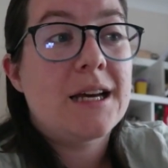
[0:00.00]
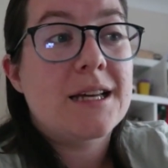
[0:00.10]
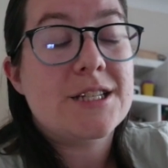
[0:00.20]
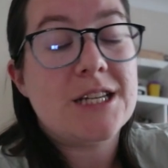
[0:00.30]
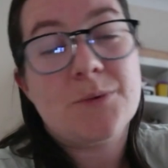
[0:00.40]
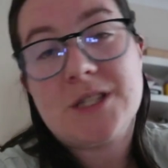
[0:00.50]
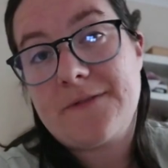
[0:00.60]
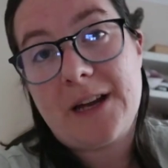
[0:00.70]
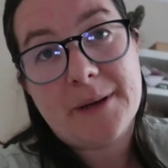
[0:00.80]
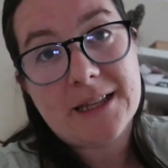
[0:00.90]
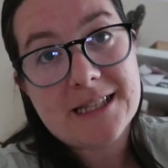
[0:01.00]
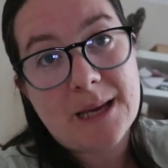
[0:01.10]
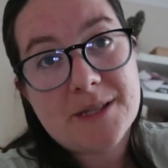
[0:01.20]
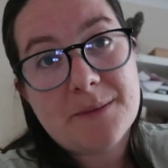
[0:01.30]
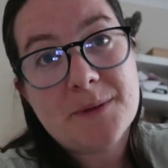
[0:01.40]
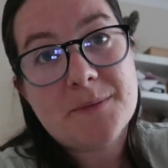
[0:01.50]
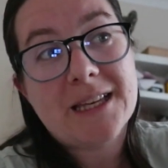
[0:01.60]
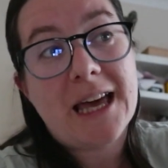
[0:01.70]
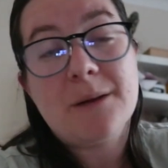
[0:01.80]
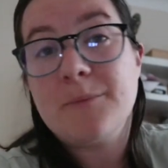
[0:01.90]
She was developing the same symptoms
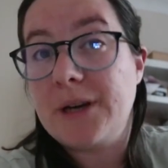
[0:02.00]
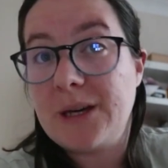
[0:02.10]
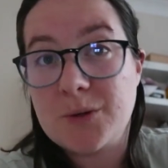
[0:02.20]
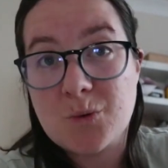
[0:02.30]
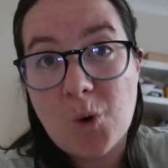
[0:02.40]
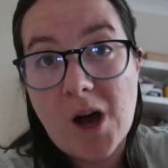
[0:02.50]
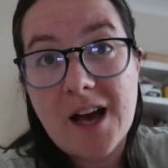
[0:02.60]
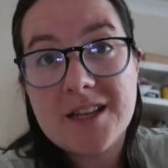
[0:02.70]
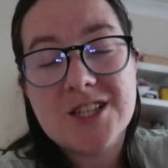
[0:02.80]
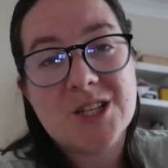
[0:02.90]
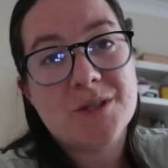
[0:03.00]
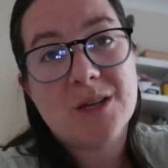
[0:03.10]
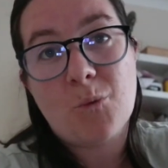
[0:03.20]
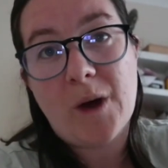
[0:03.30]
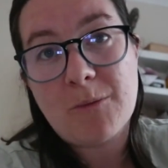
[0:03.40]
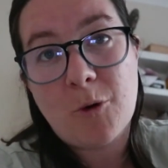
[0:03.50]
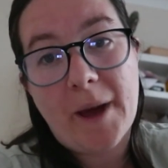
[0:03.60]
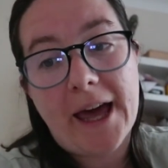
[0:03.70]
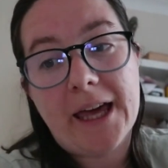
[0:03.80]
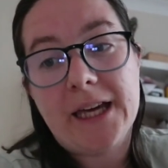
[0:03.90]
again, but it was worse. She was in way more
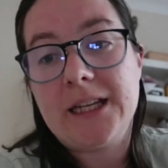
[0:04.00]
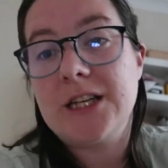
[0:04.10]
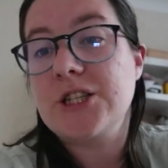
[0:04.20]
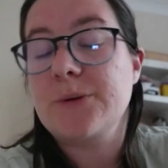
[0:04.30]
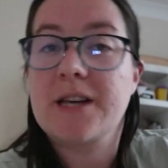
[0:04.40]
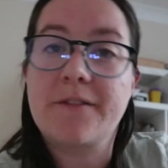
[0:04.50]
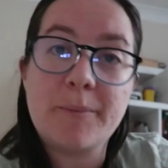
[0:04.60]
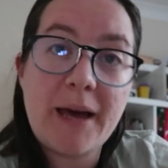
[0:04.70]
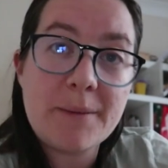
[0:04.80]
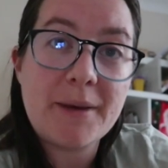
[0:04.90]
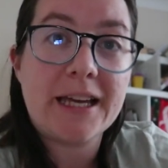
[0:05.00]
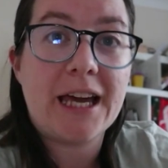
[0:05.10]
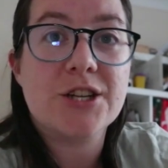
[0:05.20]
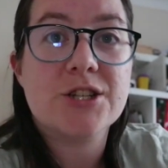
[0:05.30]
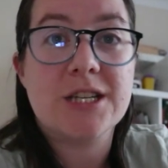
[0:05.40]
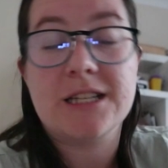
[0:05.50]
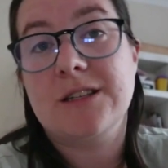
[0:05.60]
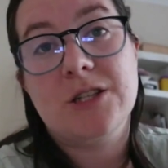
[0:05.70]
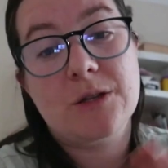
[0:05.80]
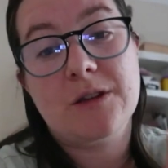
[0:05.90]
pain. She was having pain medication.
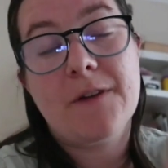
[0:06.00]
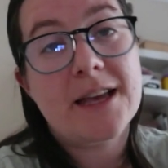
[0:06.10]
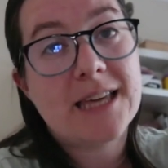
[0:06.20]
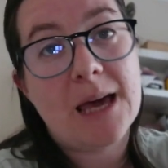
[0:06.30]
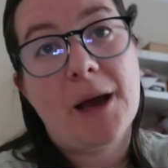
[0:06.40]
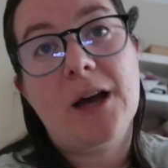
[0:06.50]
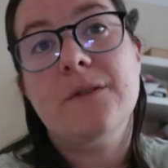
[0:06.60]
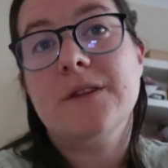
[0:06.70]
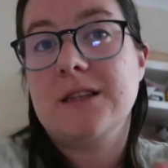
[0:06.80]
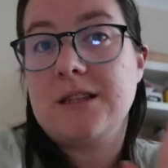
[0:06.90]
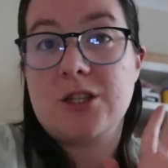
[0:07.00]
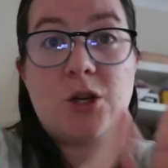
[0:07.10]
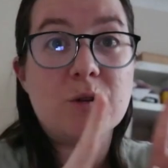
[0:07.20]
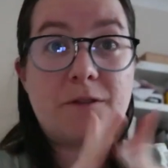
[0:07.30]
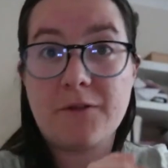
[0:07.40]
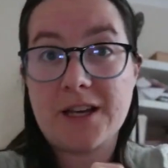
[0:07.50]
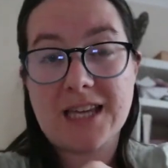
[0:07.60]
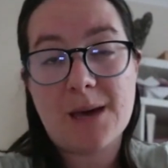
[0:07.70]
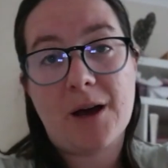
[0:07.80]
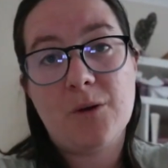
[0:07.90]
The vets came out, two different vets
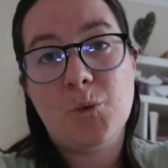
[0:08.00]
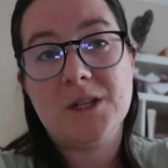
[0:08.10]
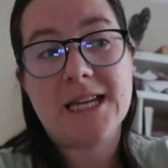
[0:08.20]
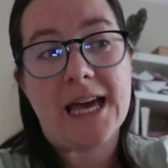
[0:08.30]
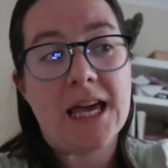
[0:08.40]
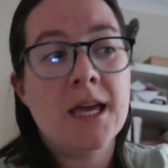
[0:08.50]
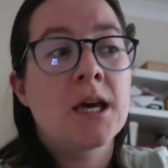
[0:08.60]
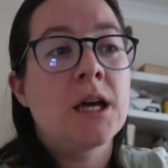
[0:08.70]
came out in one day.